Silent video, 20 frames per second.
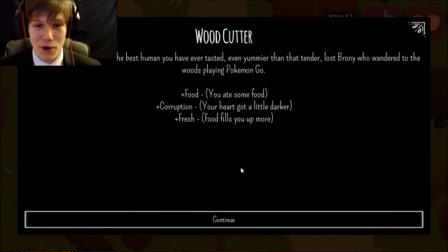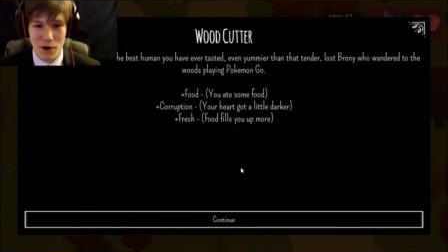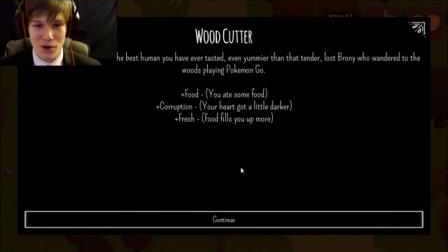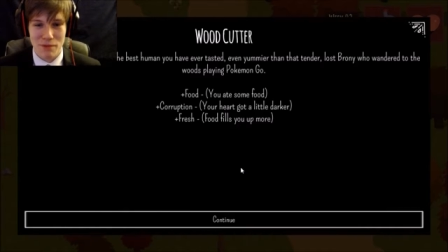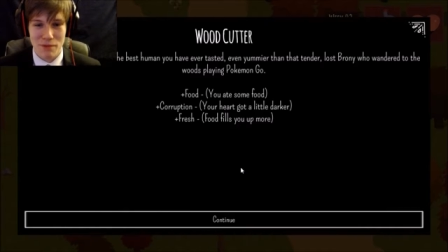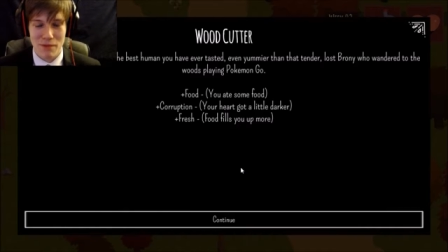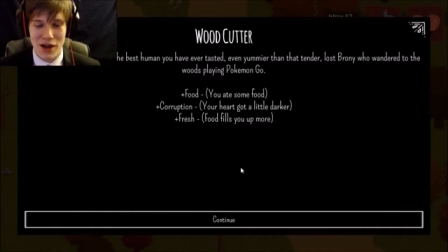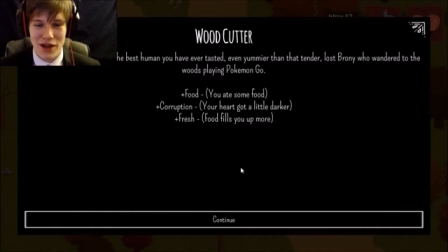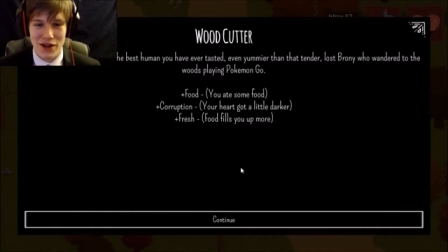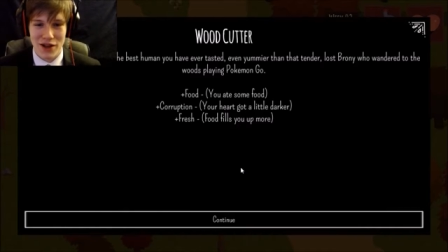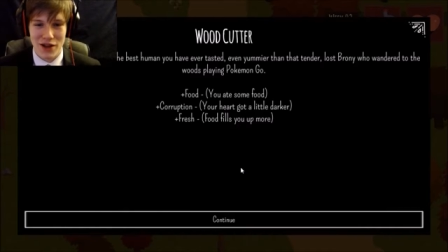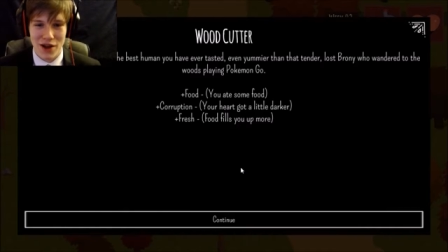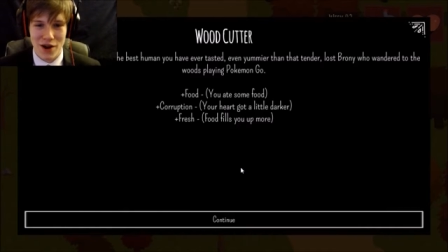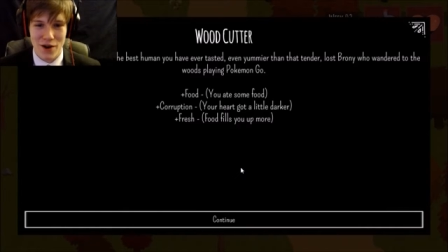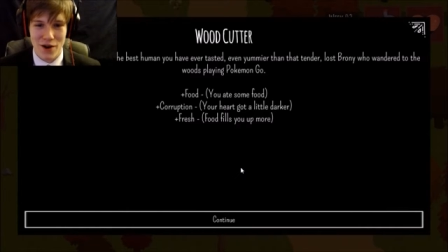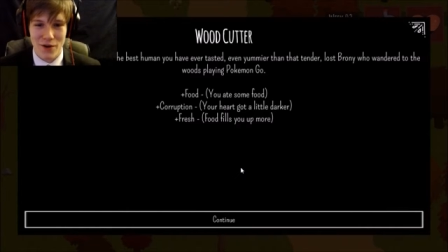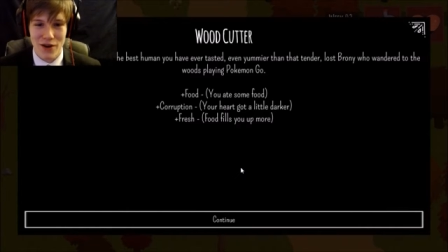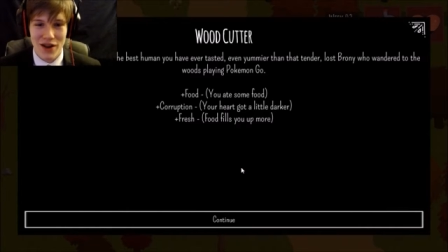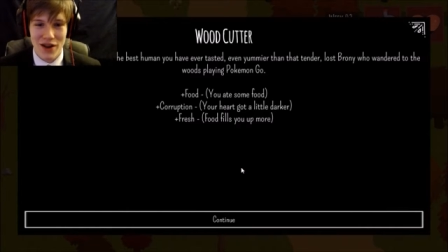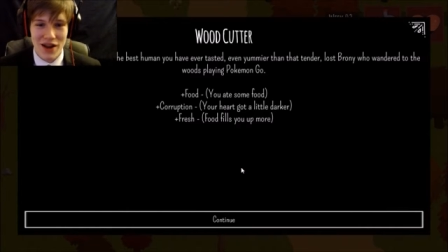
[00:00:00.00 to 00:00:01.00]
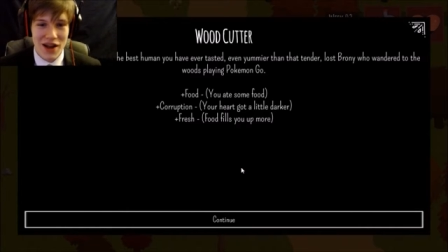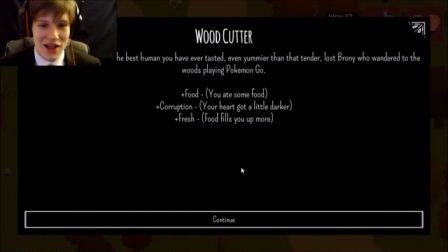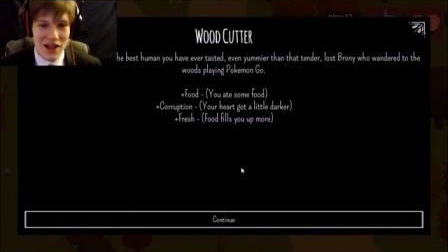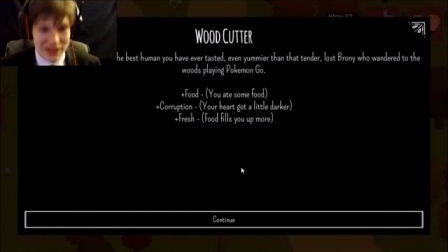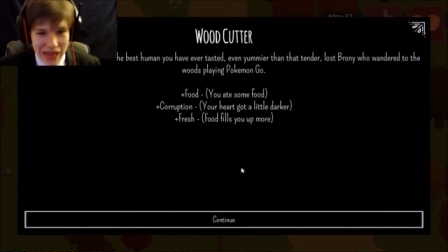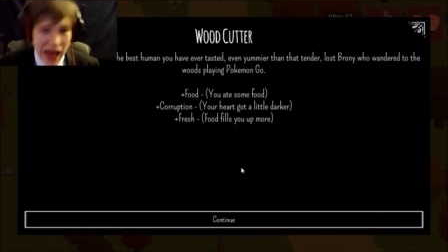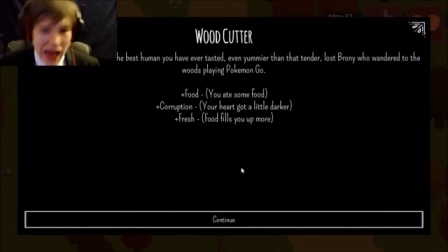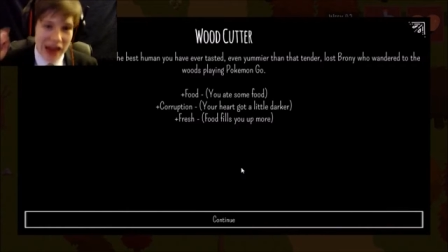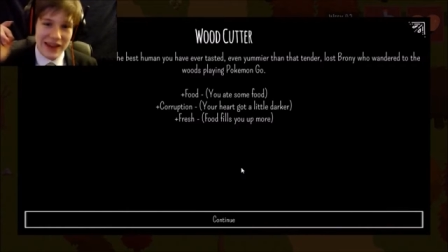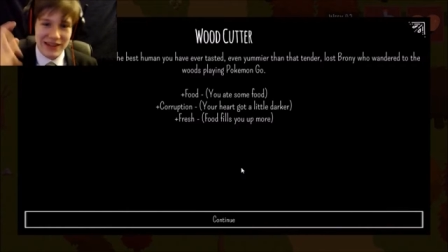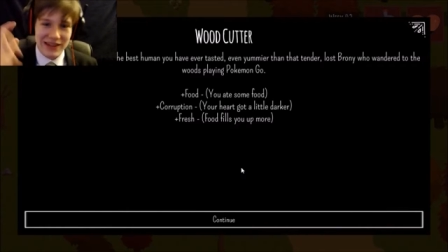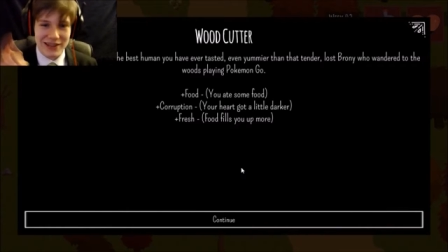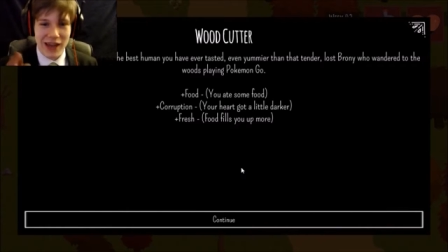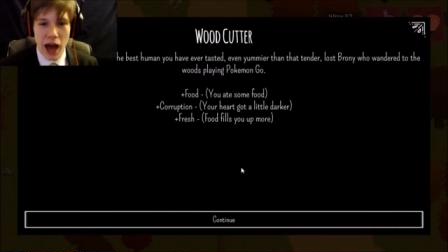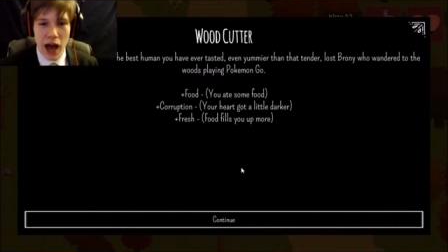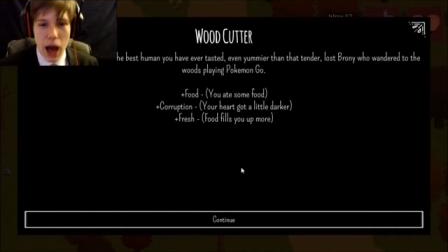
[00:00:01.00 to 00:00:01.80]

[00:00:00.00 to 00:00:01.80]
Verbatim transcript: Pokemon Go. That is